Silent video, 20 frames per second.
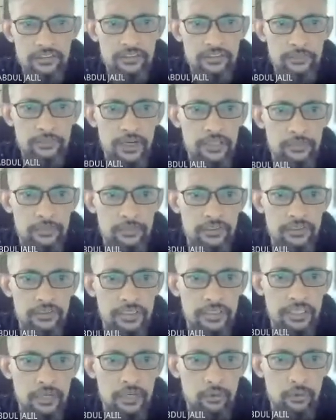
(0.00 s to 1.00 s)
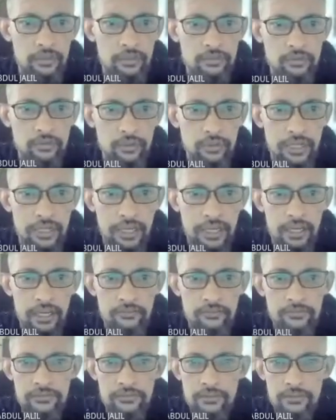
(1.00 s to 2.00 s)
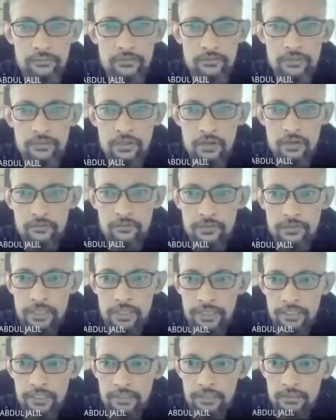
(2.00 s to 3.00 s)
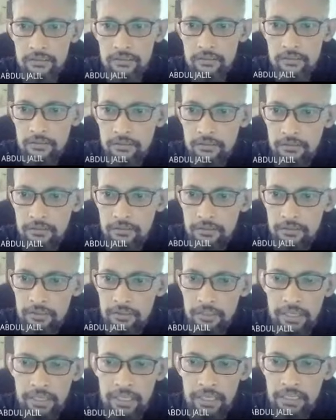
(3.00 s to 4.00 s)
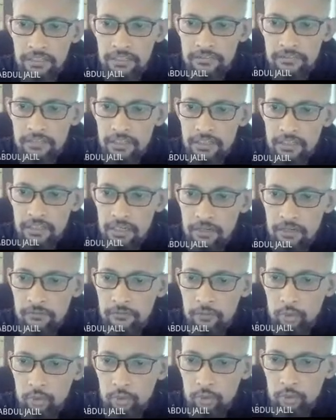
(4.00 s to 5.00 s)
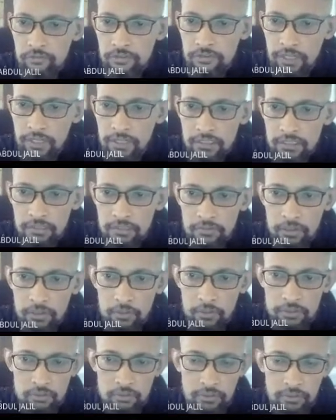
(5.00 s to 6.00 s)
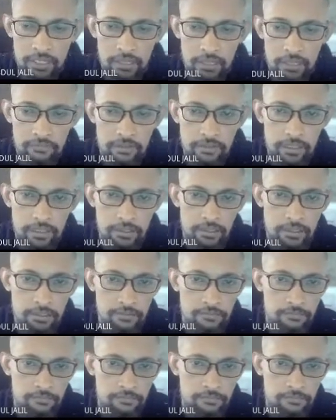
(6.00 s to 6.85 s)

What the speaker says: This part, basically, I want to have some sort of like an inside kind of hole there, if I want to have that.